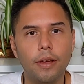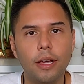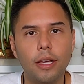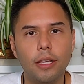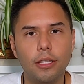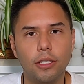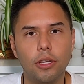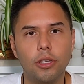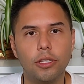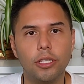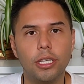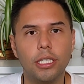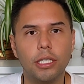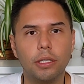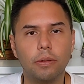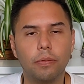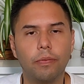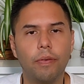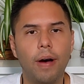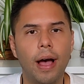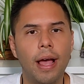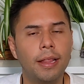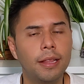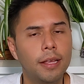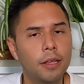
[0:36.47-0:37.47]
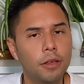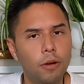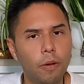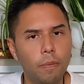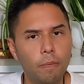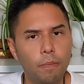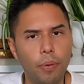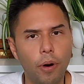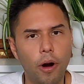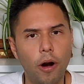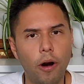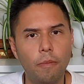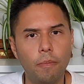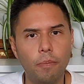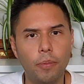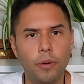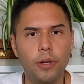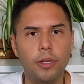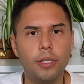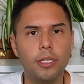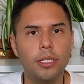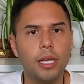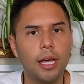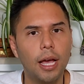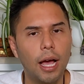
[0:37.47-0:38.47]
such as finding your
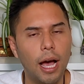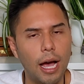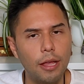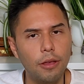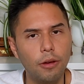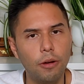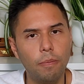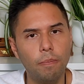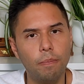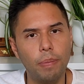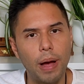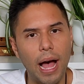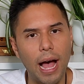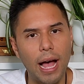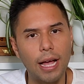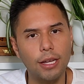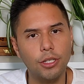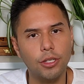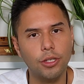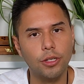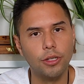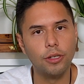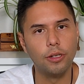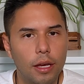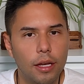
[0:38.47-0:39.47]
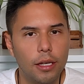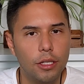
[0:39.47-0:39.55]
purpose and your passion.